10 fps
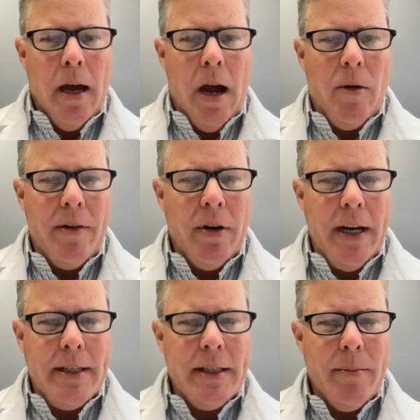However,
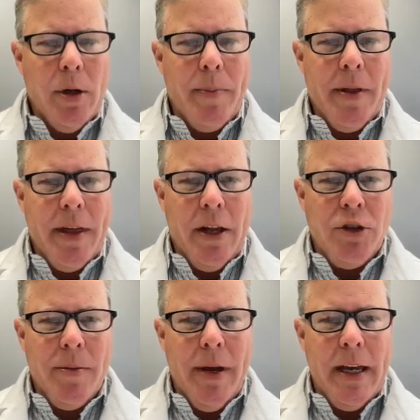a similar
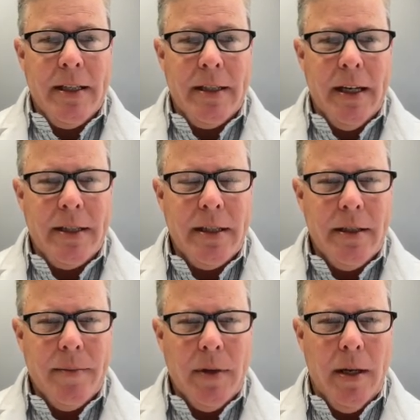pathology may
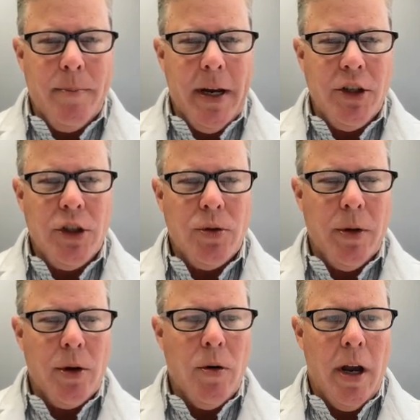exist in patients
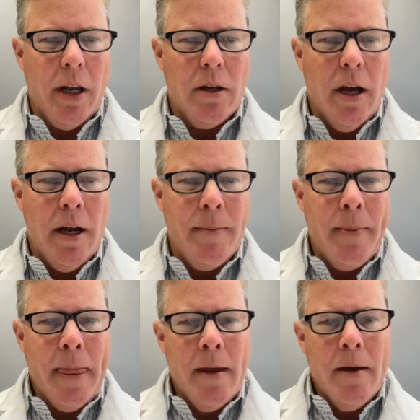with chronic Lyme,